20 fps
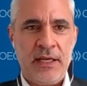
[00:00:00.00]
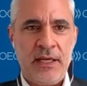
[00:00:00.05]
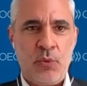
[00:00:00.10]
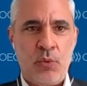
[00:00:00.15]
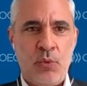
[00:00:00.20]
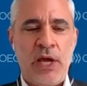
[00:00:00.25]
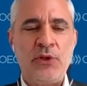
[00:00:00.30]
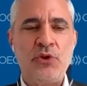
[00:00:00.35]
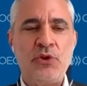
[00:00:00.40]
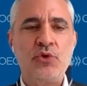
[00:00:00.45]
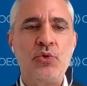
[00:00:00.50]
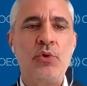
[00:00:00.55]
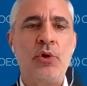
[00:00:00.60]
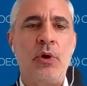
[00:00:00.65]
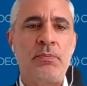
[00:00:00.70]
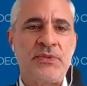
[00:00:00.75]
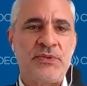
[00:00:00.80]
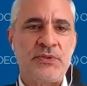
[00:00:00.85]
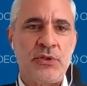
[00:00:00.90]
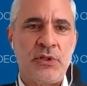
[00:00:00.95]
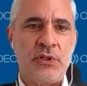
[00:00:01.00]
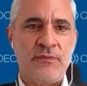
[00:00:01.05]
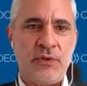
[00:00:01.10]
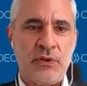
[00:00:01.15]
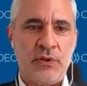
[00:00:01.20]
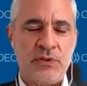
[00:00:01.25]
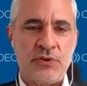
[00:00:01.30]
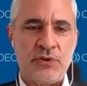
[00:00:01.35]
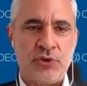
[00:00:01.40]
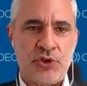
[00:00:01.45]
Where I do observe
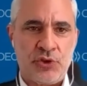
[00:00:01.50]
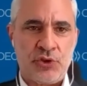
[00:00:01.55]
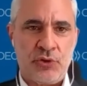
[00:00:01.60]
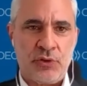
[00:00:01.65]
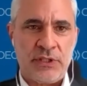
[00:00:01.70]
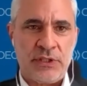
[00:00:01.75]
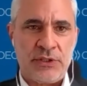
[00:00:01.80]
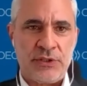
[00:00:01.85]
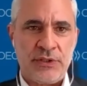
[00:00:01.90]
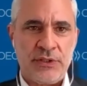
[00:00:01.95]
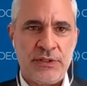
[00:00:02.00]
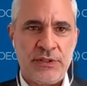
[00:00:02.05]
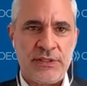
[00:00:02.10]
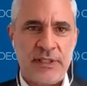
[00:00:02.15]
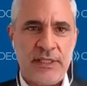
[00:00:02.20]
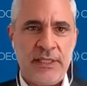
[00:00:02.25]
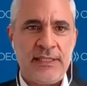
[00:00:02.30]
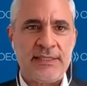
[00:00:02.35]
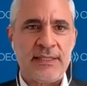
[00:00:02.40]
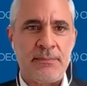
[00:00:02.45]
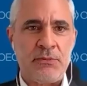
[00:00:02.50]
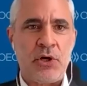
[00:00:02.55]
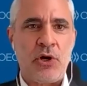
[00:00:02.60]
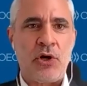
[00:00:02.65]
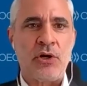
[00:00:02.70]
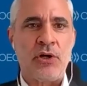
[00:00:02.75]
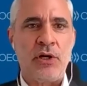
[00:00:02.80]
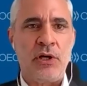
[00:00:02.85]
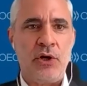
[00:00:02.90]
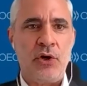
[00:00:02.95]
also shortages is
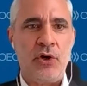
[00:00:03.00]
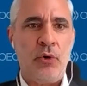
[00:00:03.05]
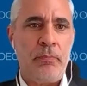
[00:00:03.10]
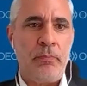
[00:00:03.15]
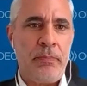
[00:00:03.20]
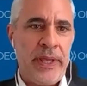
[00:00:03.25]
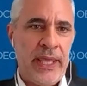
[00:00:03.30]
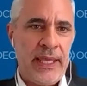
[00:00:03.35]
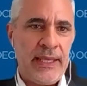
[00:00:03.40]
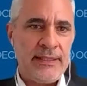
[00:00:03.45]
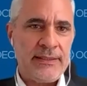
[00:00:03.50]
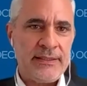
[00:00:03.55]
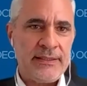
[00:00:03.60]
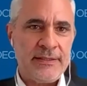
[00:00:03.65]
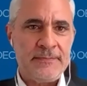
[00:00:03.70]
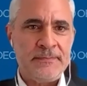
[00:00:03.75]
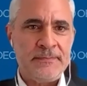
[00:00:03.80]
among low-paid